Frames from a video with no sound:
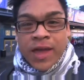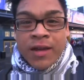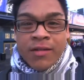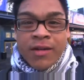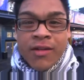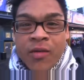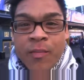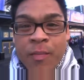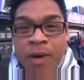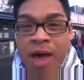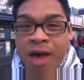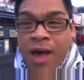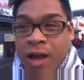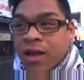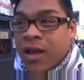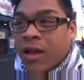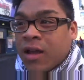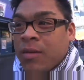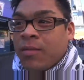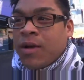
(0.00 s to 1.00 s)
here at the
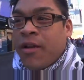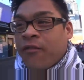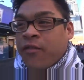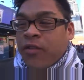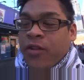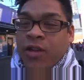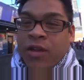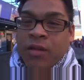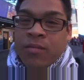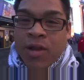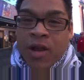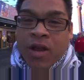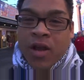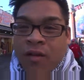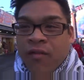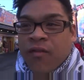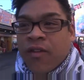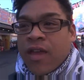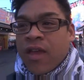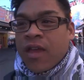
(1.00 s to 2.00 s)
park. I got my food and my
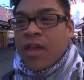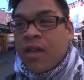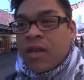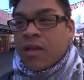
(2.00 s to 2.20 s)
coffee.